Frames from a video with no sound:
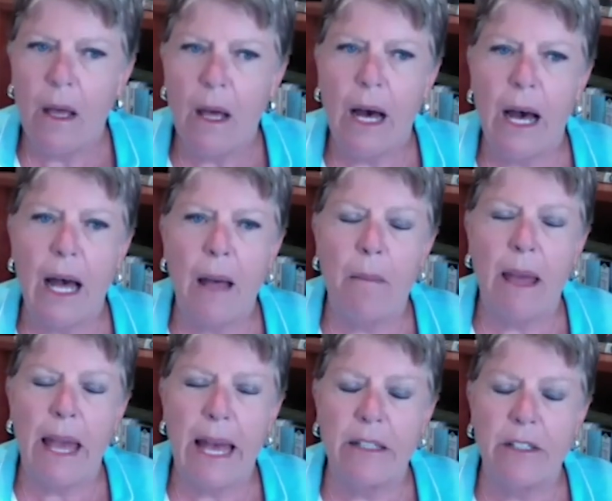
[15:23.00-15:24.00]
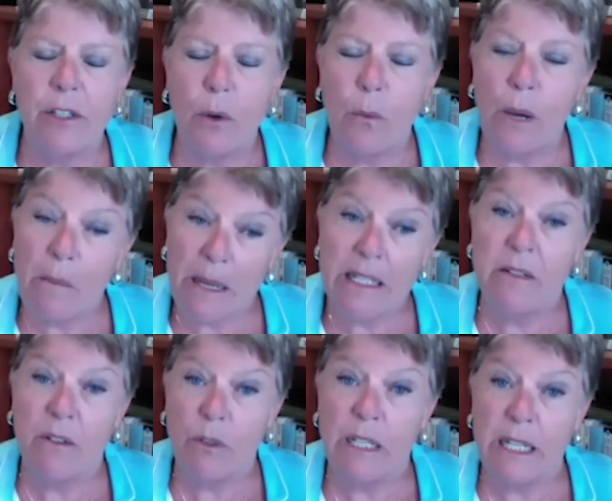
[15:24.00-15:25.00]
um, and so we need
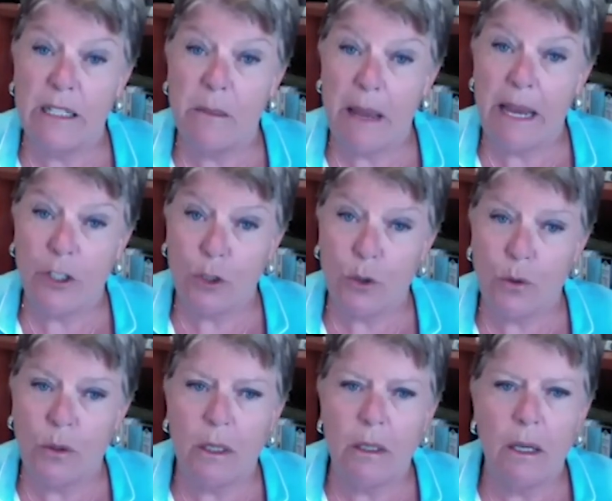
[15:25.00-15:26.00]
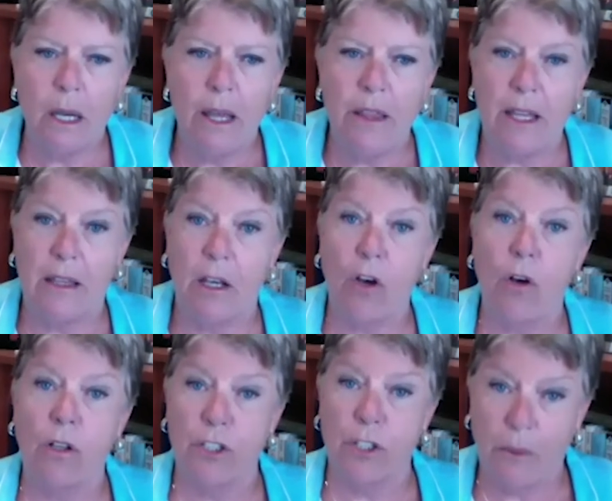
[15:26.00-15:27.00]
need to make sure that the
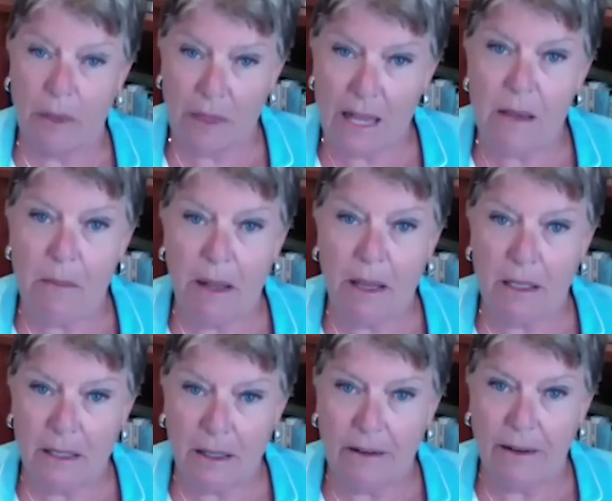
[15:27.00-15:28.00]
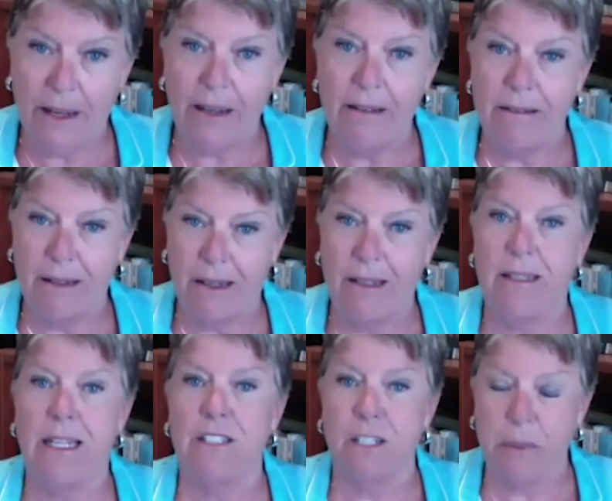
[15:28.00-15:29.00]
culture within the military uh,
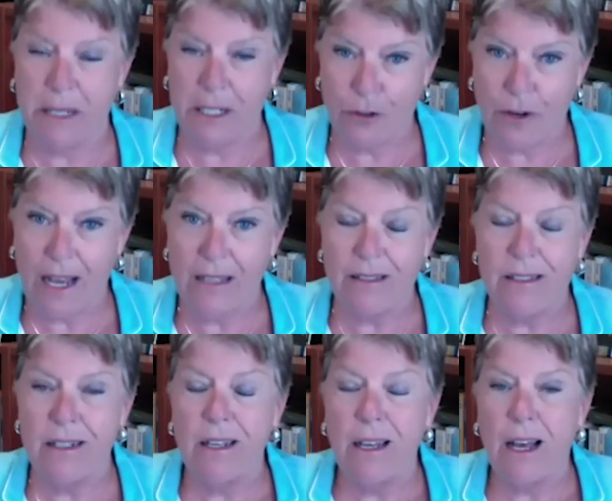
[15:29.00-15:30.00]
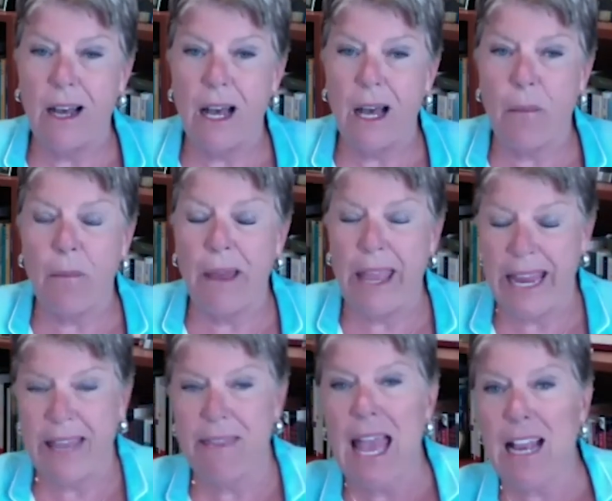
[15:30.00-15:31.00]
needs to be addressed. Um,
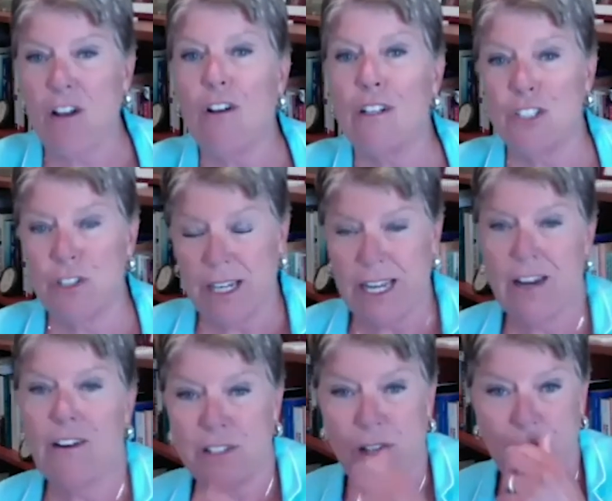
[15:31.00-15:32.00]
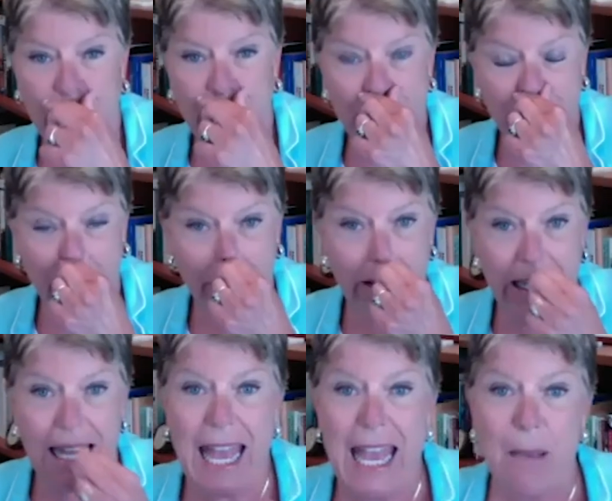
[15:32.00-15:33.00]
and that culture carries over to the
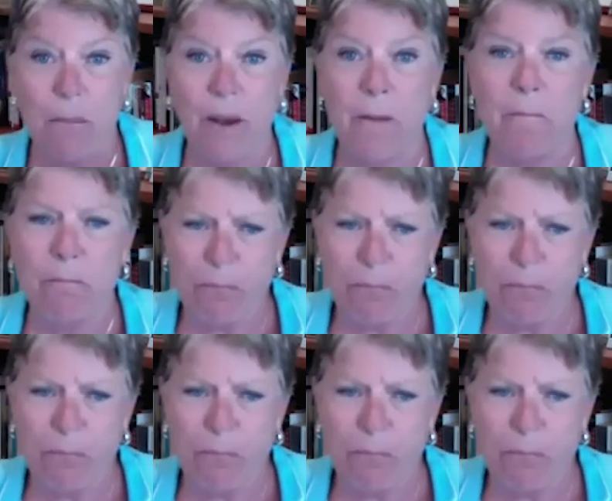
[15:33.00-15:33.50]
VA. But,